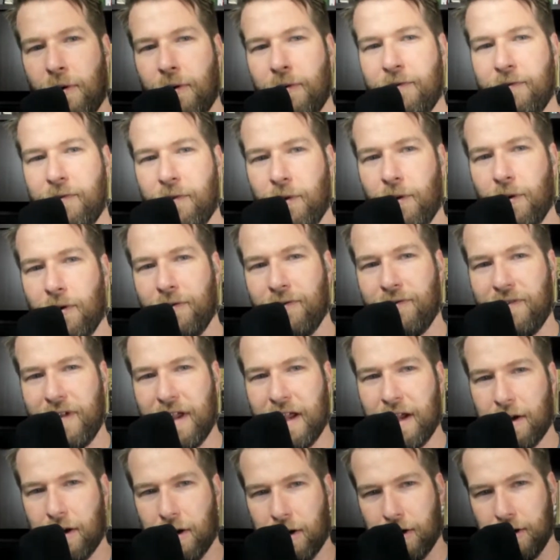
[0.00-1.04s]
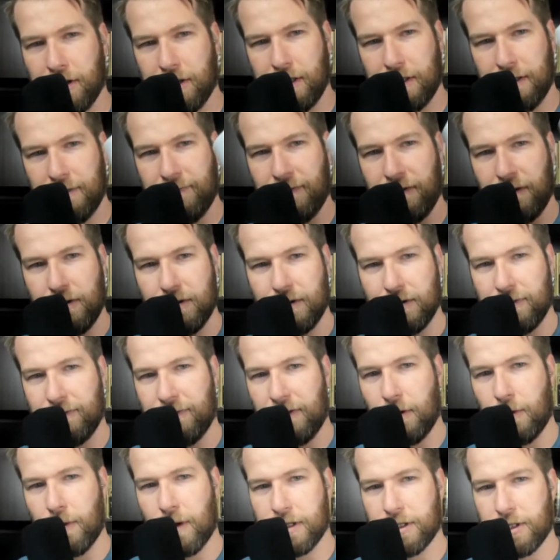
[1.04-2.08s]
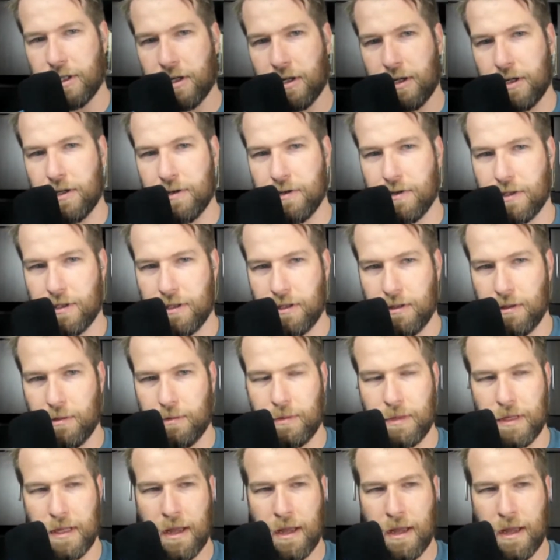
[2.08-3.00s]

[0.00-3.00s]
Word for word: four fingers for those of you watching on YouTube.